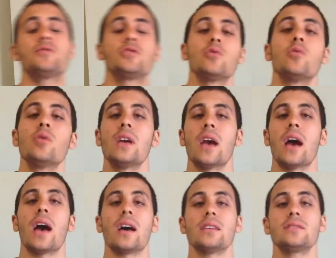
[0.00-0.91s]
Suey
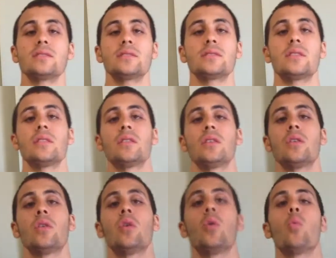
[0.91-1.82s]
asked,
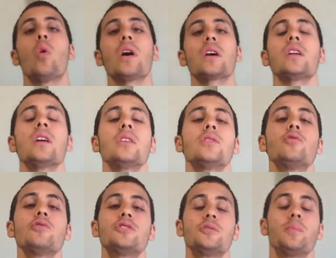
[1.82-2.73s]
what can I do
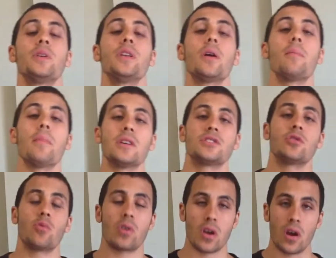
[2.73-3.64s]
to speed up muscle
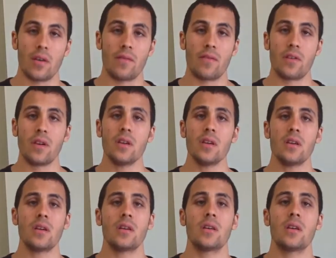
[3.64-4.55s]
recovery?
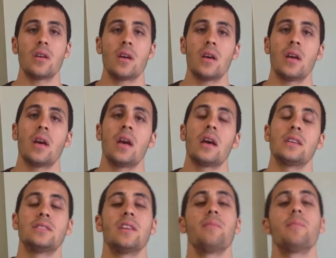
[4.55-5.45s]
As
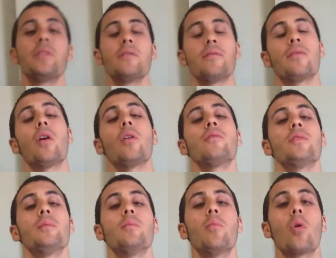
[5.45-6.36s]
they've been involved
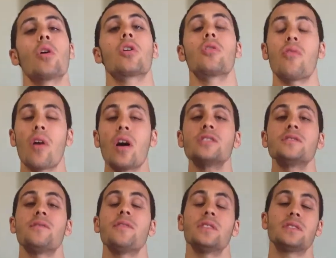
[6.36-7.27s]
in more
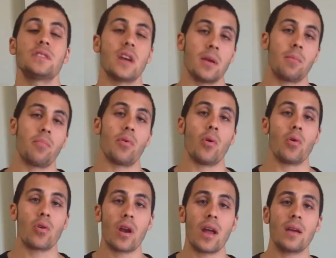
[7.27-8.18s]
CrossFit type
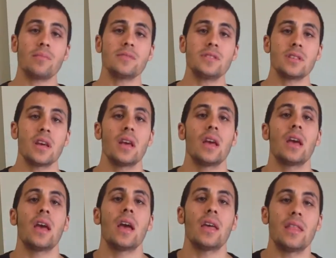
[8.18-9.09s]
programs
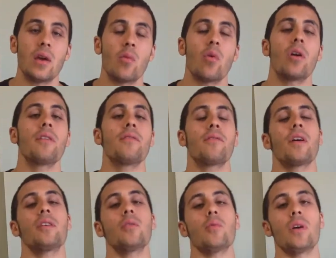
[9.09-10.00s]
and they want to
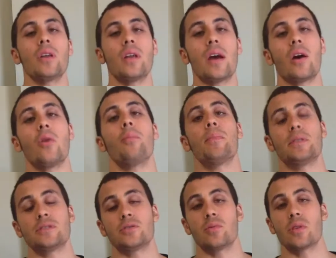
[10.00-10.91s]
find a way to help
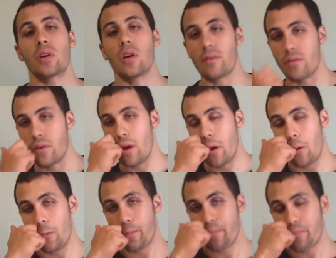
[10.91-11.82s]
muscle recovery out.